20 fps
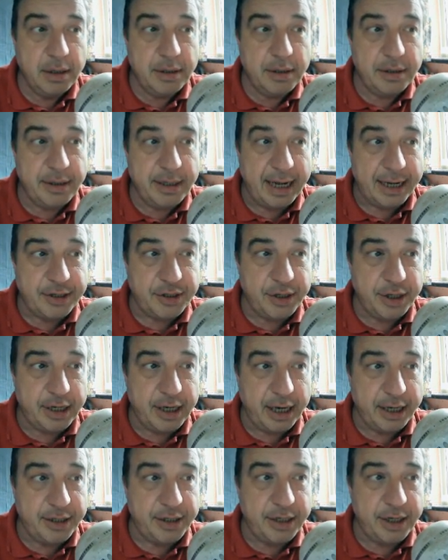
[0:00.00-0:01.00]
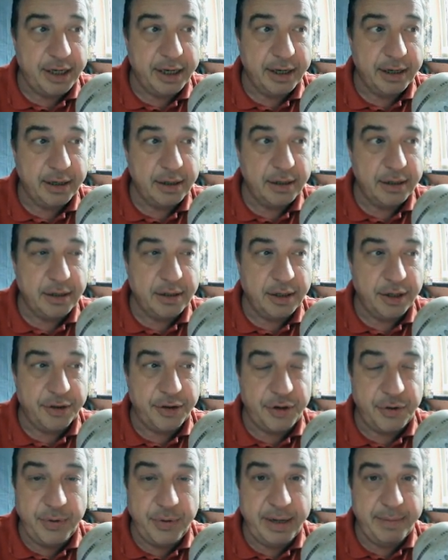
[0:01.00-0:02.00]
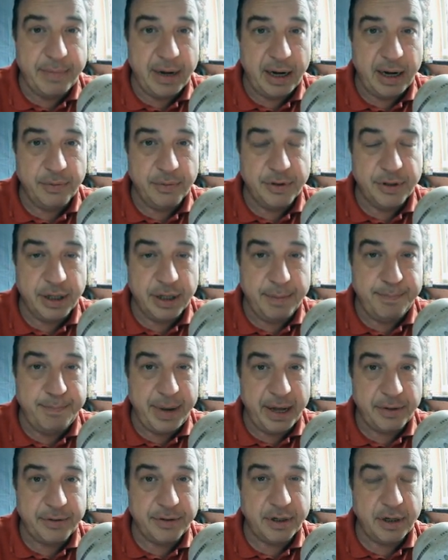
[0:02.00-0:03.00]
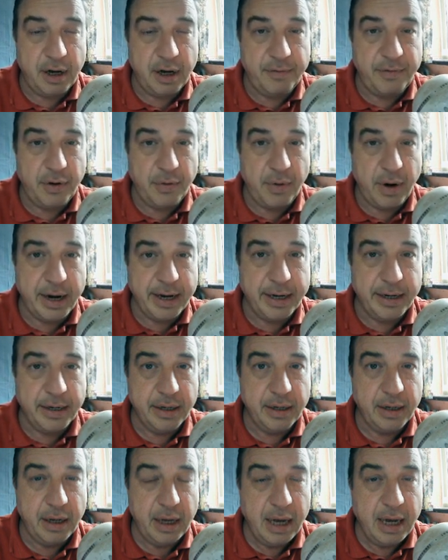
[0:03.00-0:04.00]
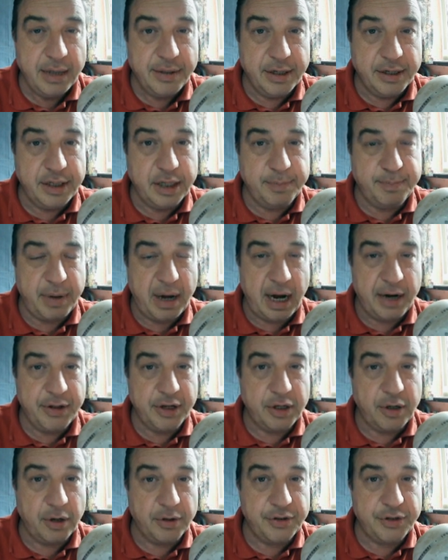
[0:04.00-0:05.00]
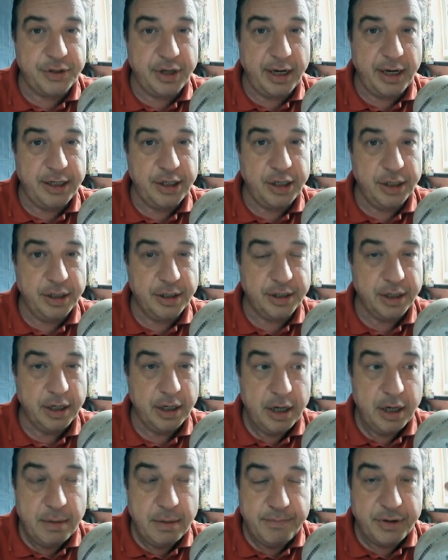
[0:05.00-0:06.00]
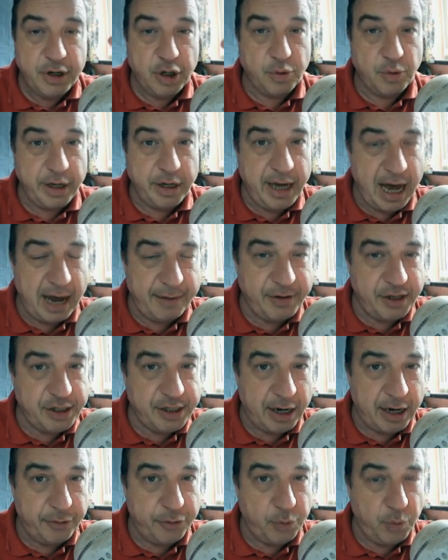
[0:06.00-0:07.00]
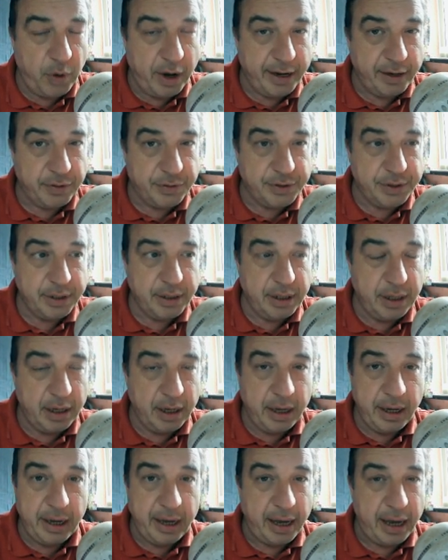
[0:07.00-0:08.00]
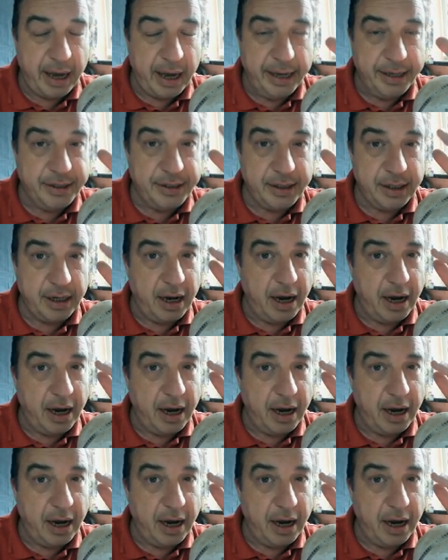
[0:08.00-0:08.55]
That's the case here. The three mounds are the belt of Orion. This is part of the constellations. Because what you have in South Wales is